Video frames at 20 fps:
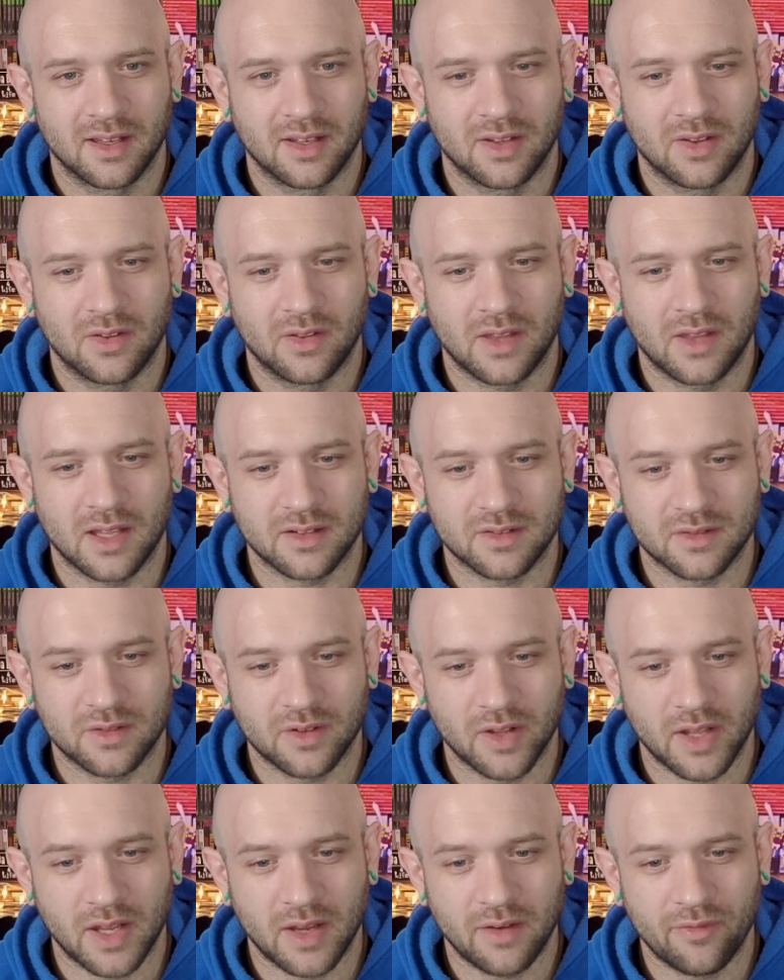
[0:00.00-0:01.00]
that
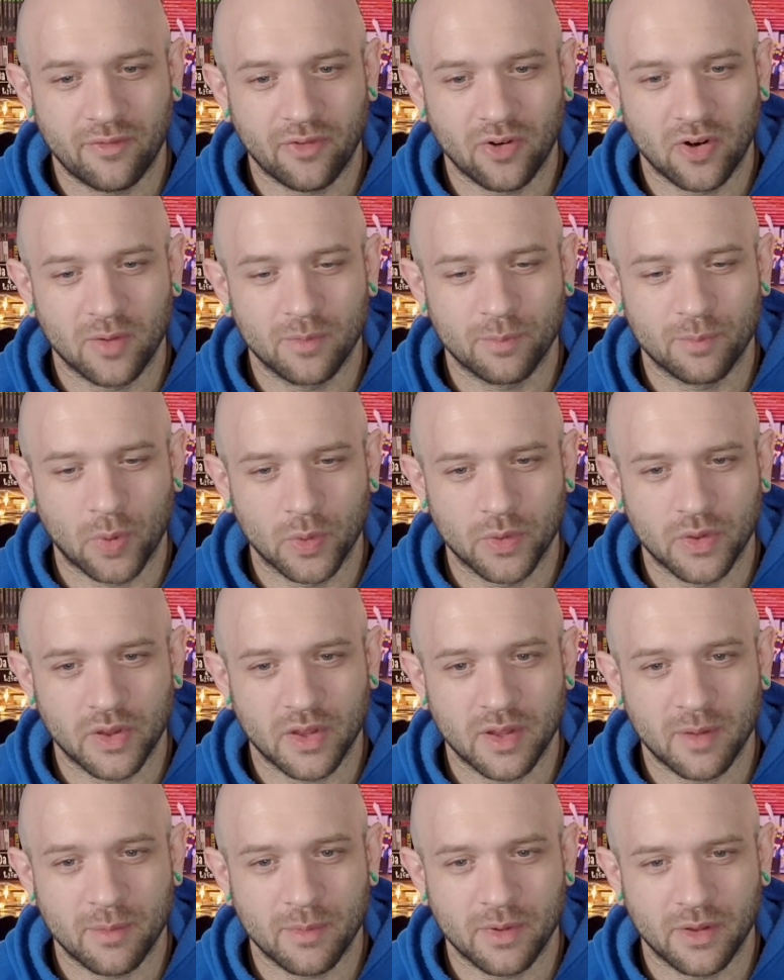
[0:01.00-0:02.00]
slave farm, both of
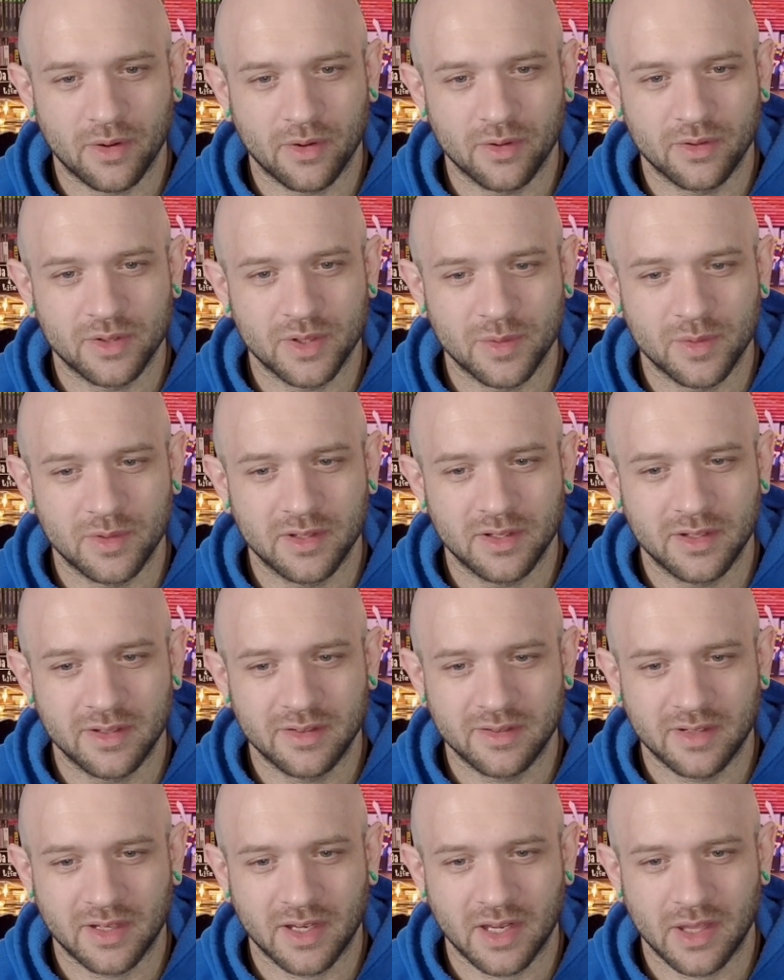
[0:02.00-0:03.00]
them, and they're doing this
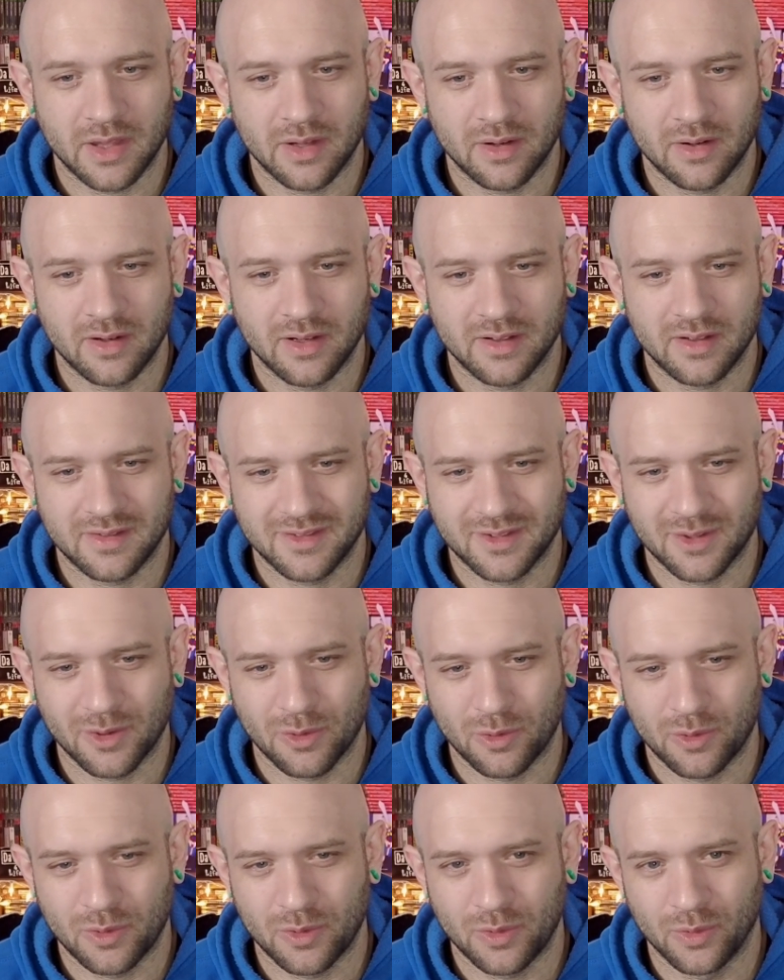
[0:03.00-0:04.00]
together is
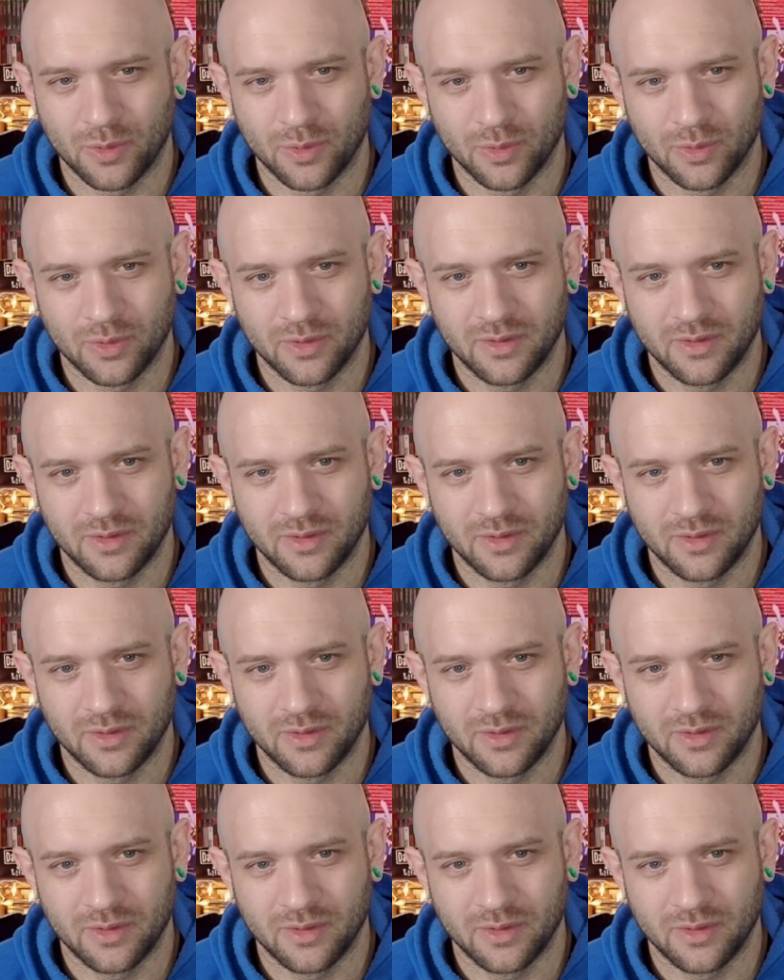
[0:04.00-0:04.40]
so cool.